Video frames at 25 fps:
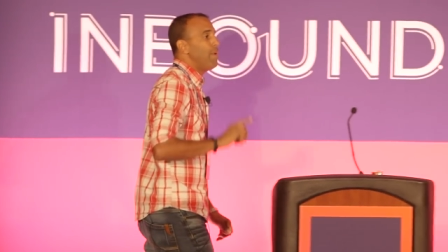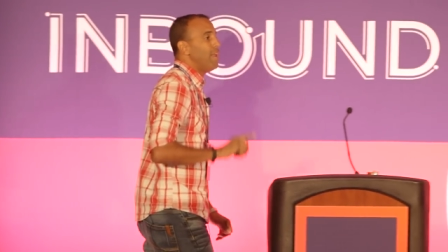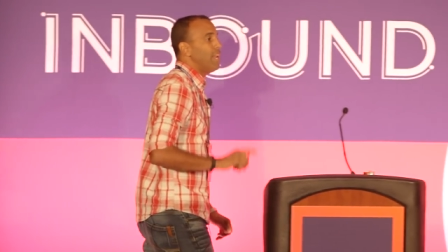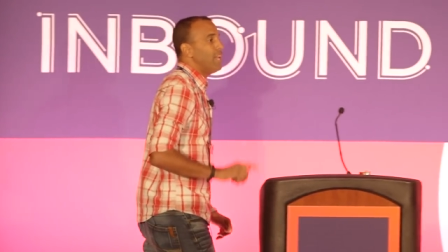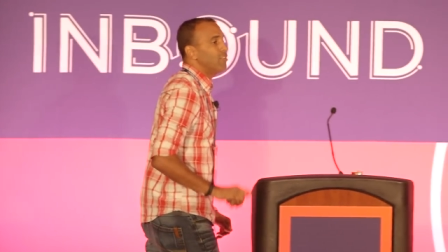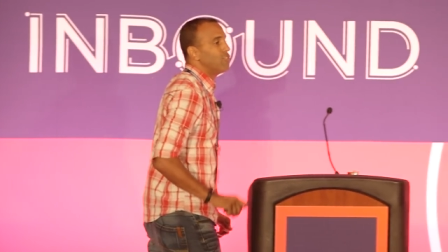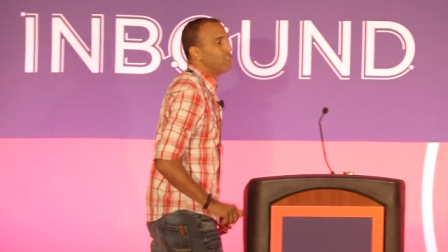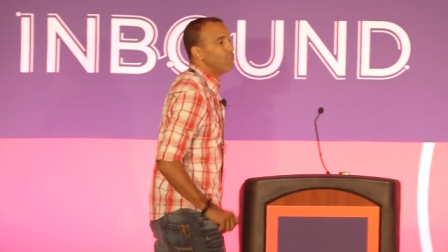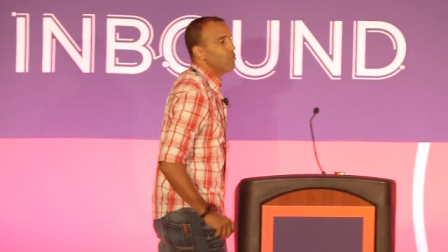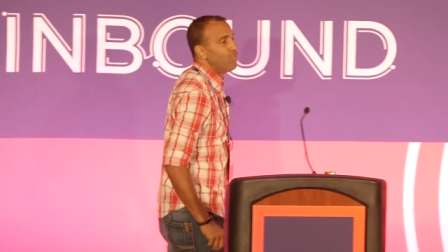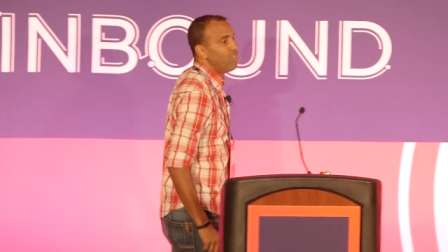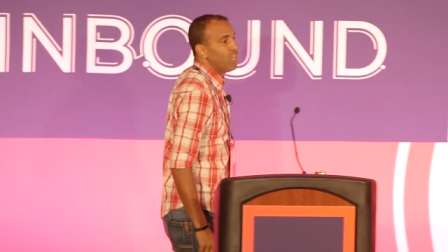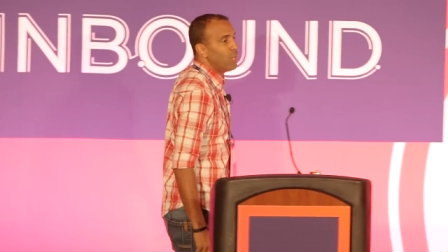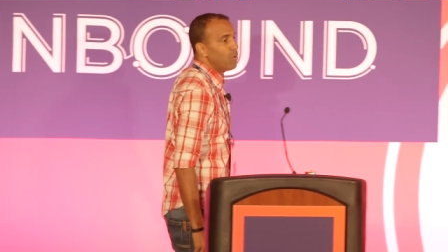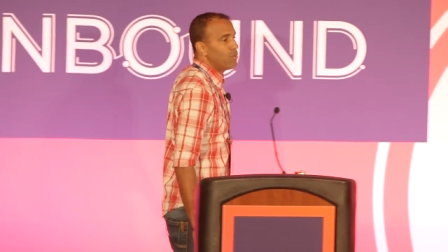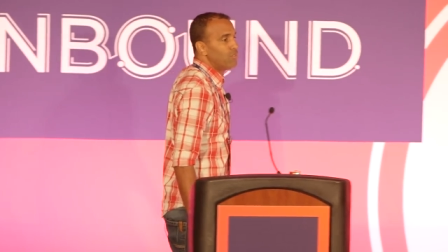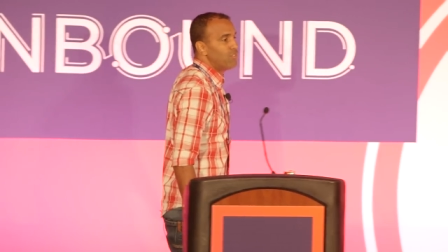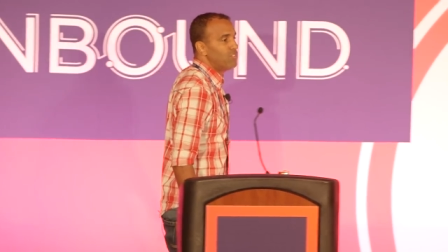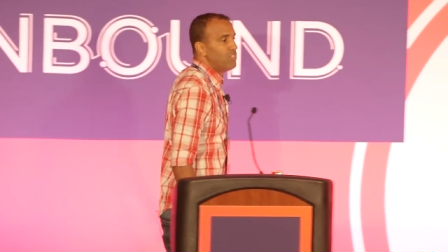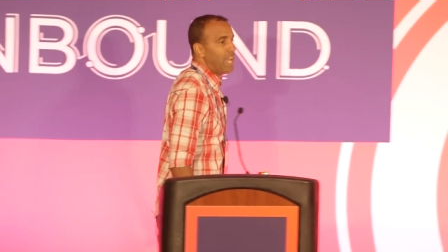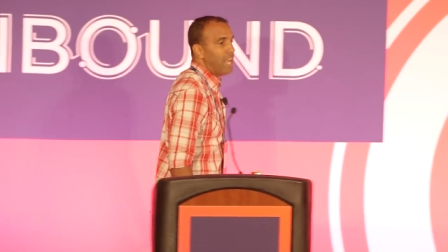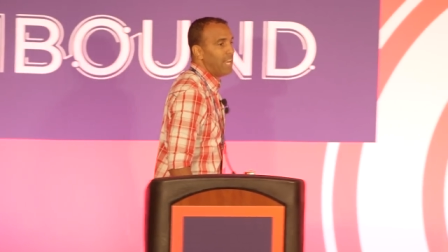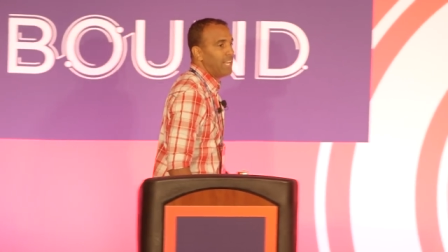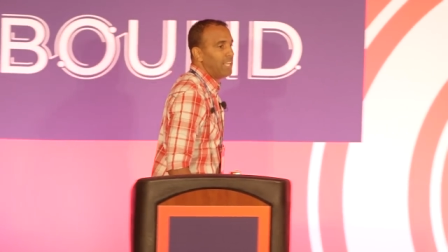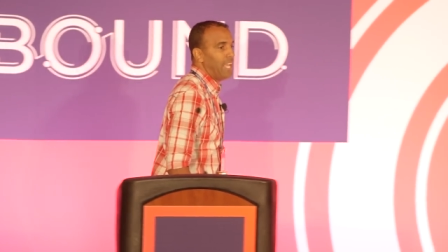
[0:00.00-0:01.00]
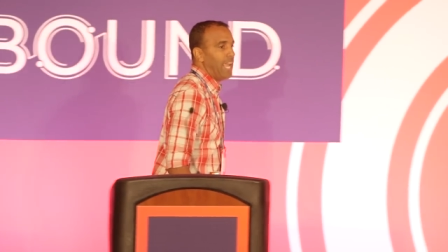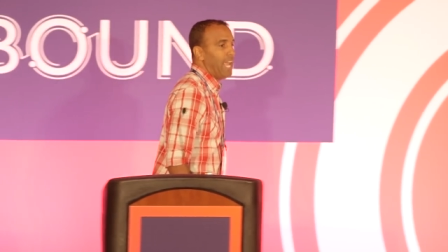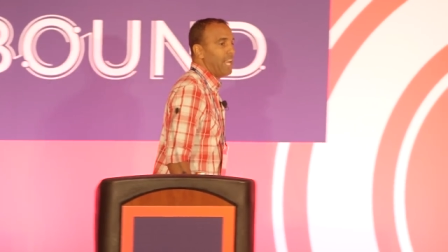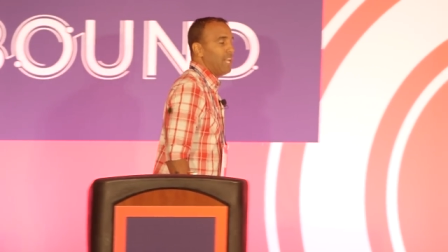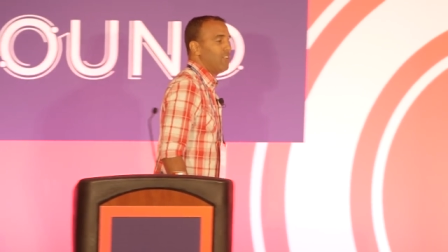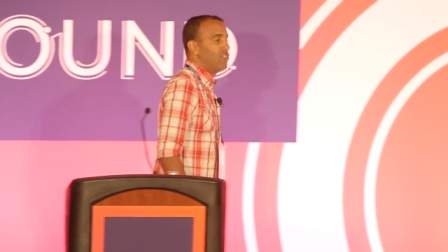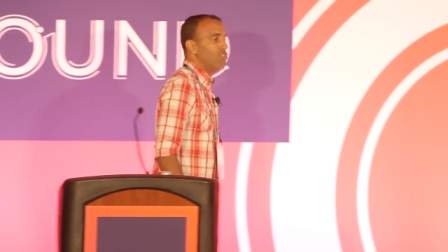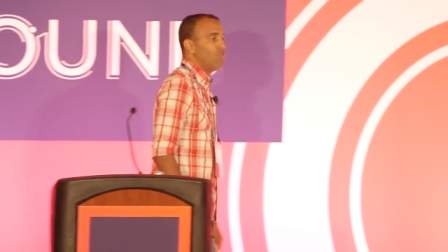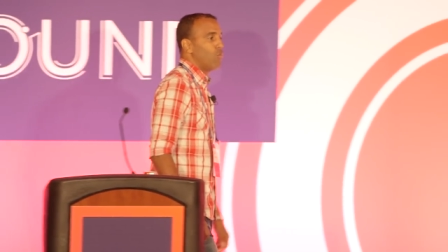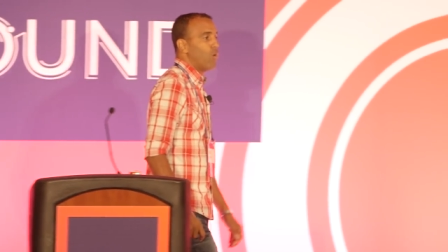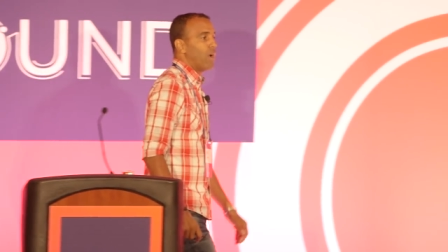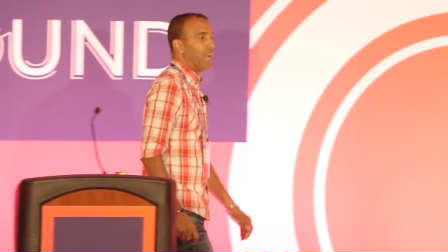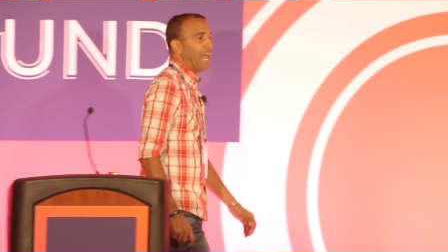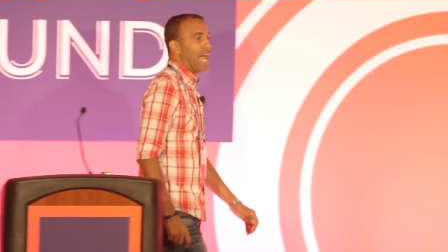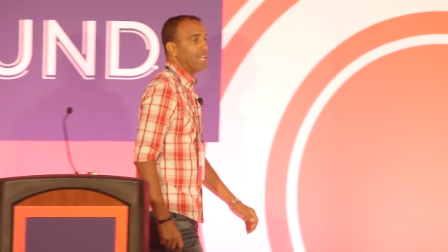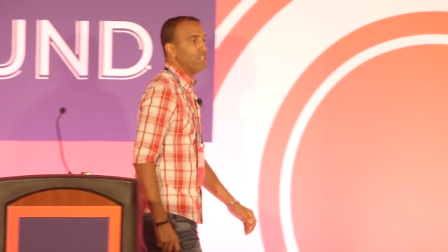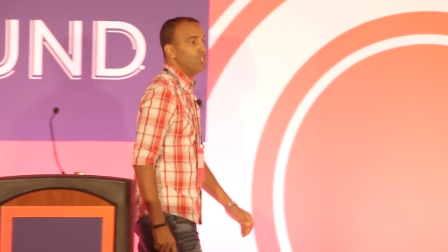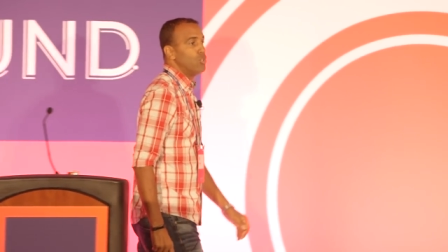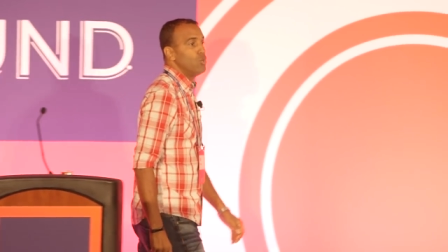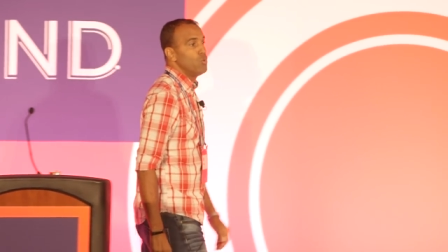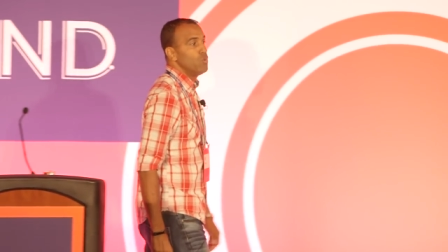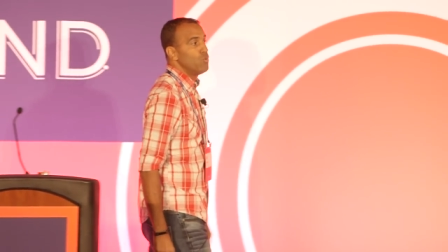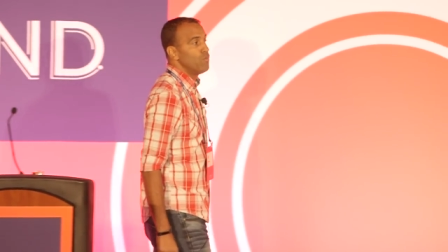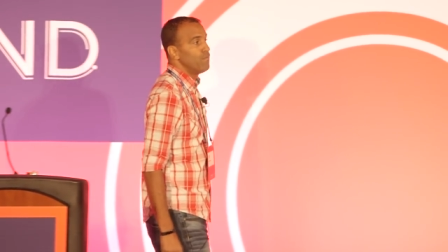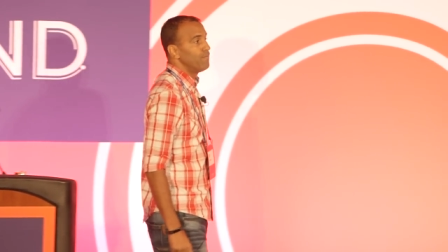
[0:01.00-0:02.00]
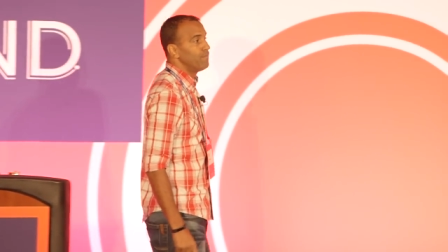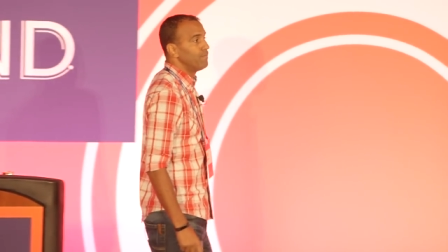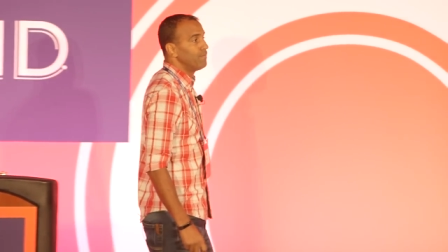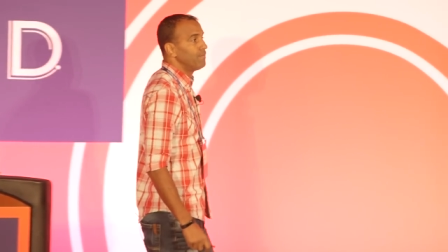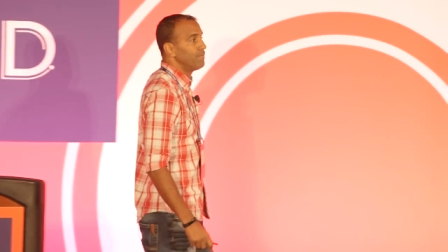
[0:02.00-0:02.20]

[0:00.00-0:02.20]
minutes do you think was dedicated to what I do?